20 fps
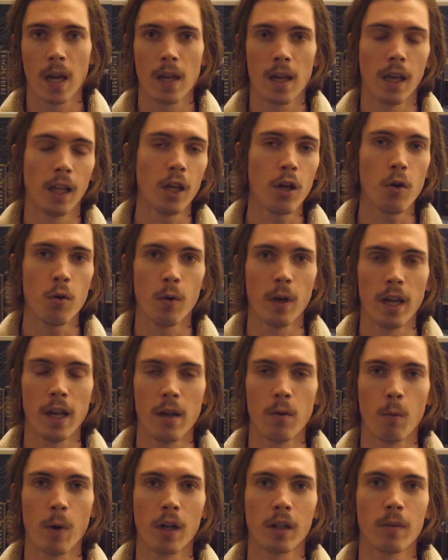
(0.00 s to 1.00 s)
Hello
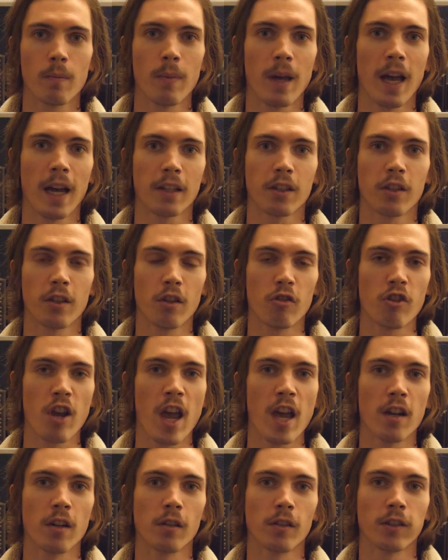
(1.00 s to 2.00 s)
and welcome back to the
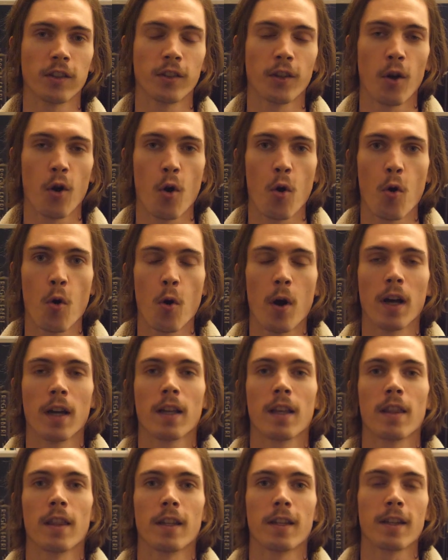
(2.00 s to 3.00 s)
channel. So
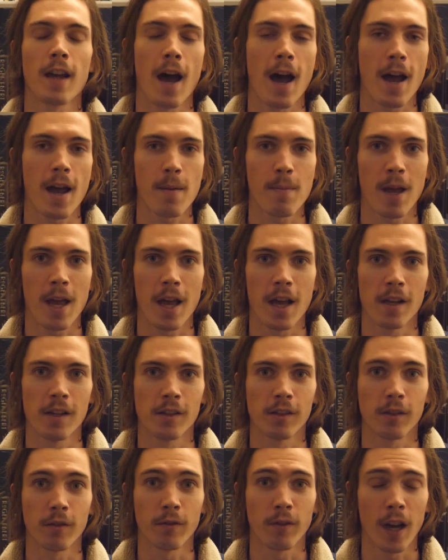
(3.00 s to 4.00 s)
the time
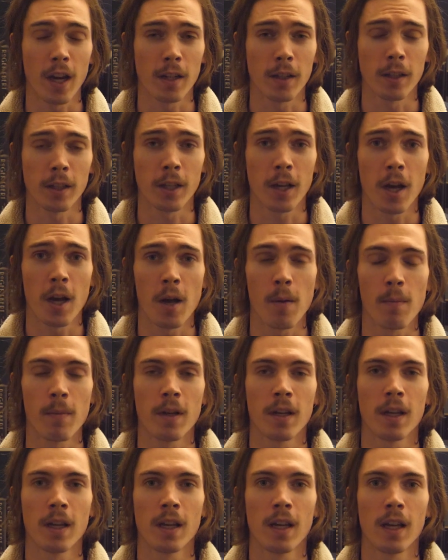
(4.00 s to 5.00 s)
has finally come
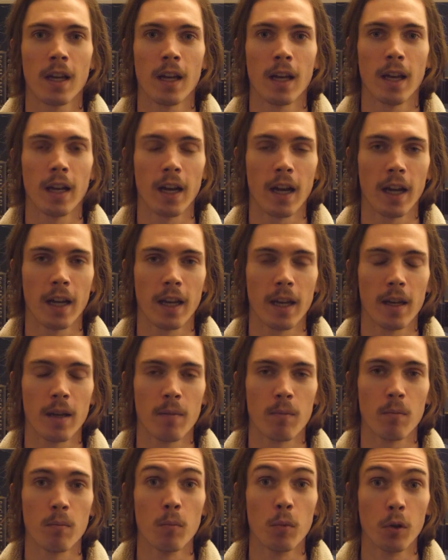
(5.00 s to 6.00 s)
and I
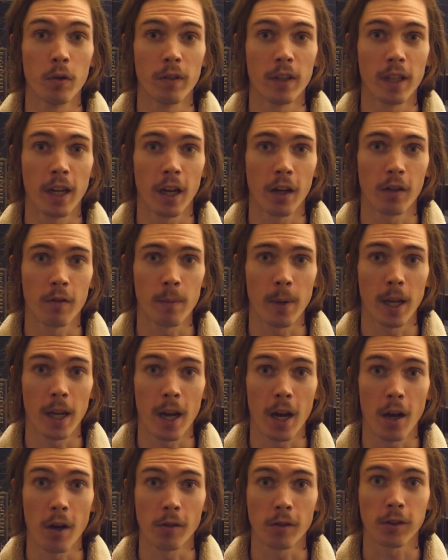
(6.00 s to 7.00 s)
am moving out of my
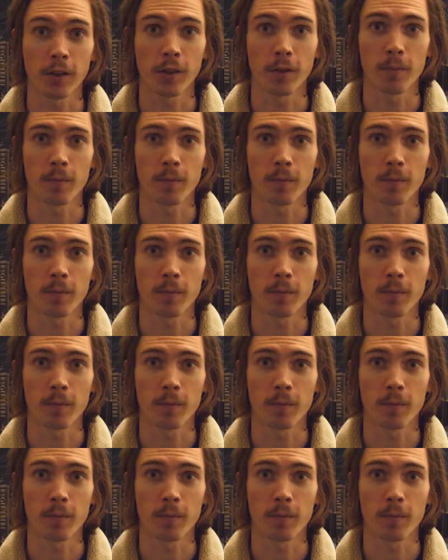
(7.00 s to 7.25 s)
house.